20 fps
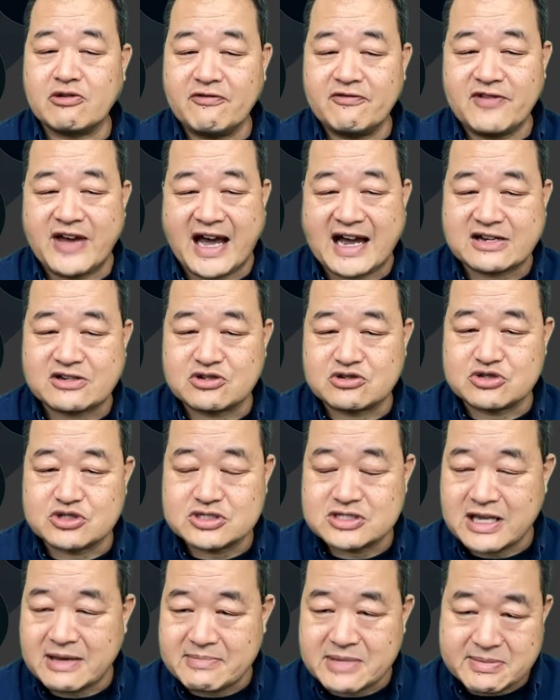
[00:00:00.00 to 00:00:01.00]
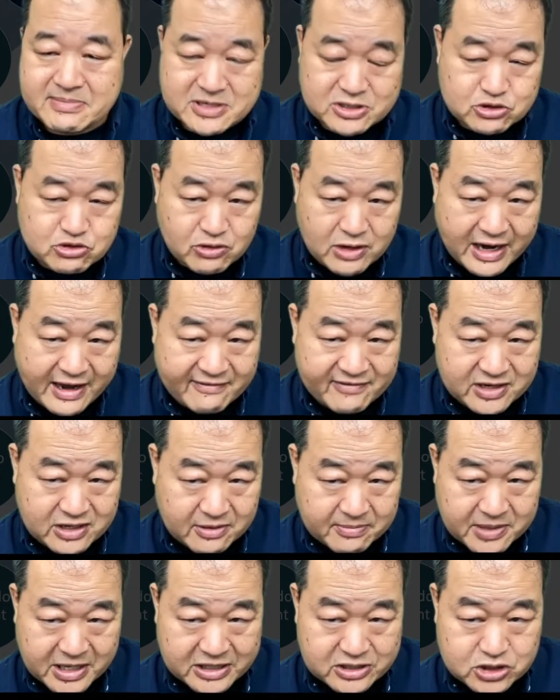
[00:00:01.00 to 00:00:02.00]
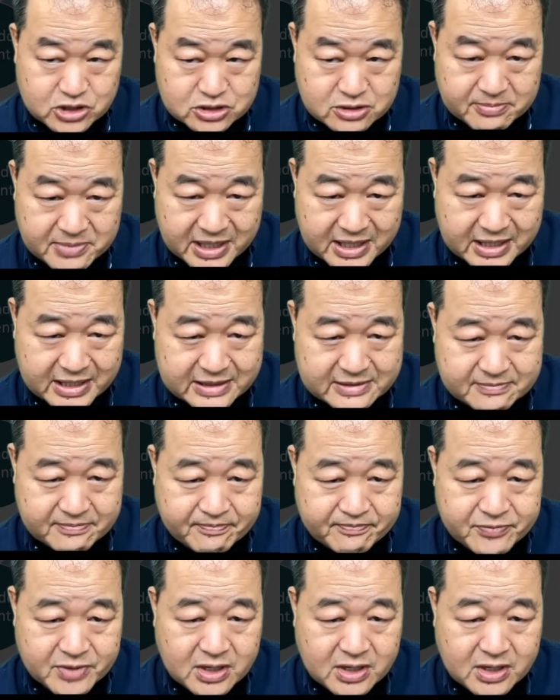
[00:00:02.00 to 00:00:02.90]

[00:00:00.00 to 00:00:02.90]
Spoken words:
factors that may be driving our patient's pain.